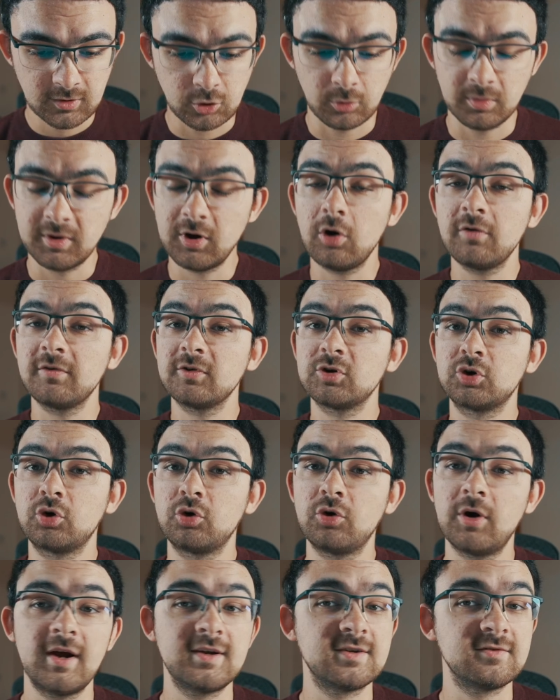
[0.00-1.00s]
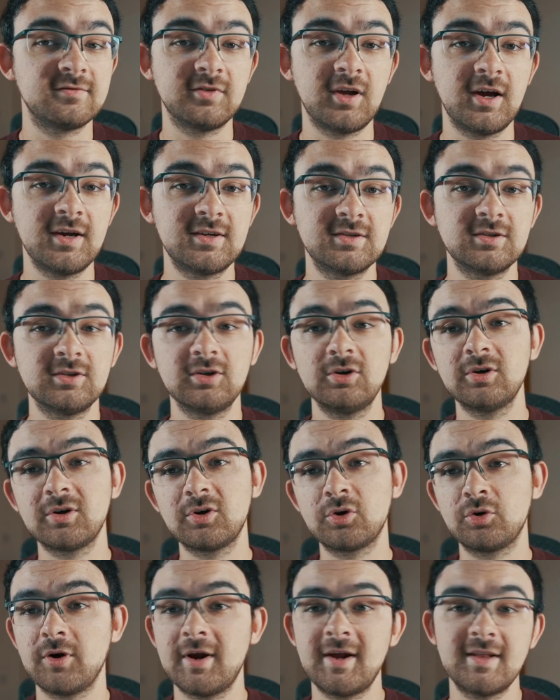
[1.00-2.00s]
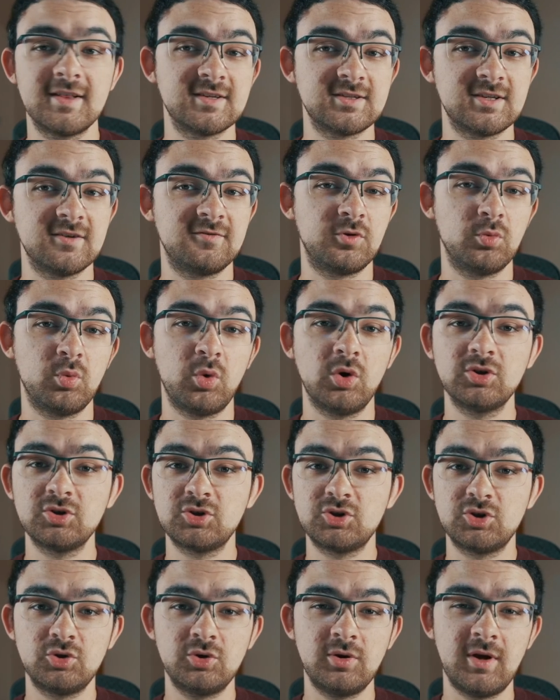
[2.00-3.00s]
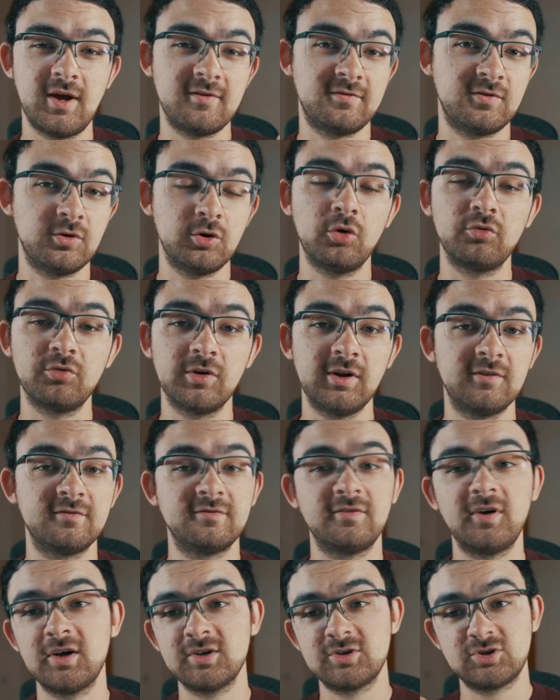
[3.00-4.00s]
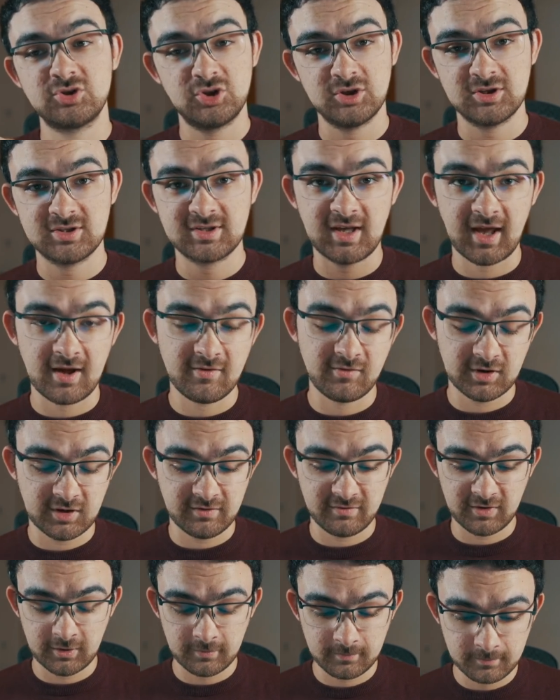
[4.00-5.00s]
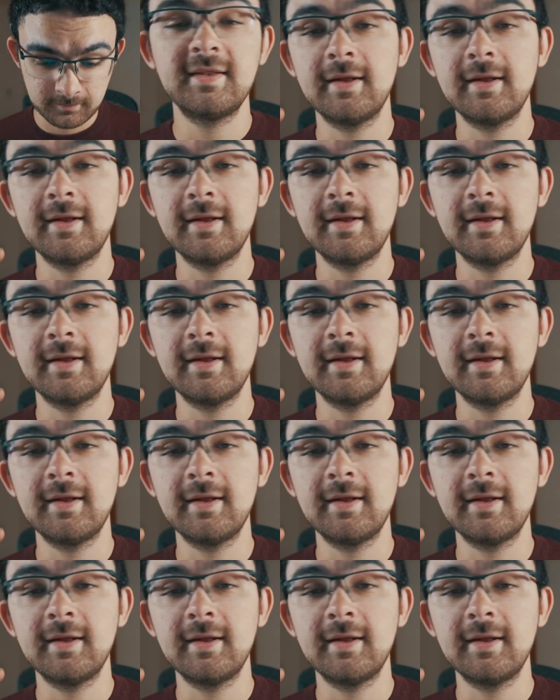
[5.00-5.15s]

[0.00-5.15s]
You'll be offered to create a flight alert. Create this if you want to. If you're not really fast, just get rid of it.